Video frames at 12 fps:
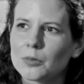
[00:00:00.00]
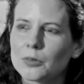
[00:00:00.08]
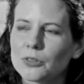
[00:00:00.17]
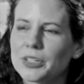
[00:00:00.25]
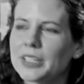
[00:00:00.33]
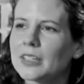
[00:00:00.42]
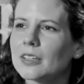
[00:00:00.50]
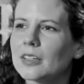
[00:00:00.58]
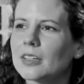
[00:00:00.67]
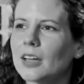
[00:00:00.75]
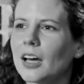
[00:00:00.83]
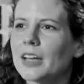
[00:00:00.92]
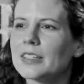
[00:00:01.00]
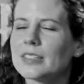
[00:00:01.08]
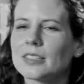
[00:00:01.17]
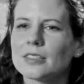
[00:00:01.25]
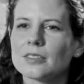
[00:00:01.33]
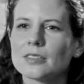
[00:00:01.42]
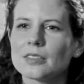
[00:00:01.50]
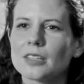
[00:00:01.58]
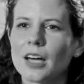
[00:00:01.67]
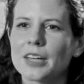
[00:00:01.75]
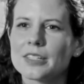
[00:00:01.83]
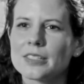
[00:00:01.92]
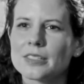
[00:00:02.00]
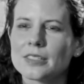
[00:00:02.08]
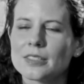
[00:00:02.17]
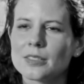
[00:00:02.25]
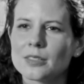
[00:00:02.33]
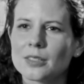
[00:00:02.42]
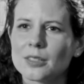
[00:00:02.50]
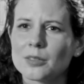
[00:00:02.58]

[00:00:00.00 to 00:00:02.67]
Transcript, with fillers: Greek gods and goddesses,